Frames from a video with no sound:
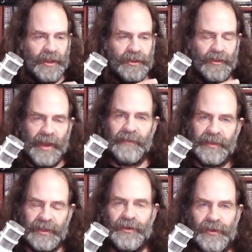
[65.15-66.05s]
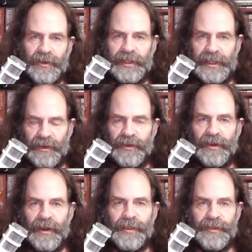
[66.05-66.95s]
You have in the early
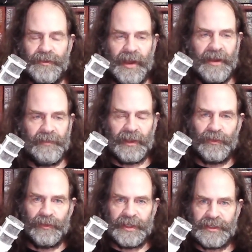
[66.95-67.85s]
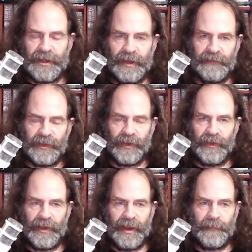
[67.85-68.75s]
Earth, you have like all these kind of,
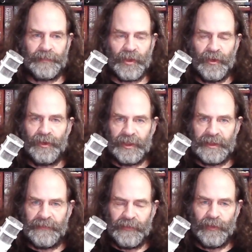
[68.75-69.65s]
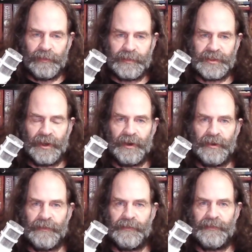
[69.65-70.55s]
early forms
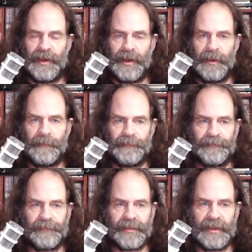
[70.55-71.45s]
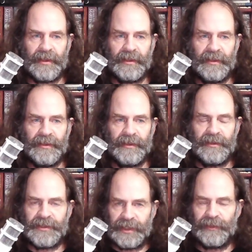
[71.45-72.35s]
of
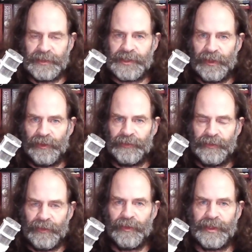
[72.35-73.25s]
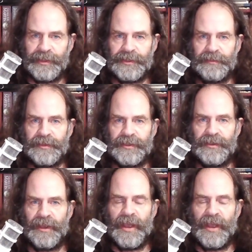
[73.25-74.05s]
single-celled organisms.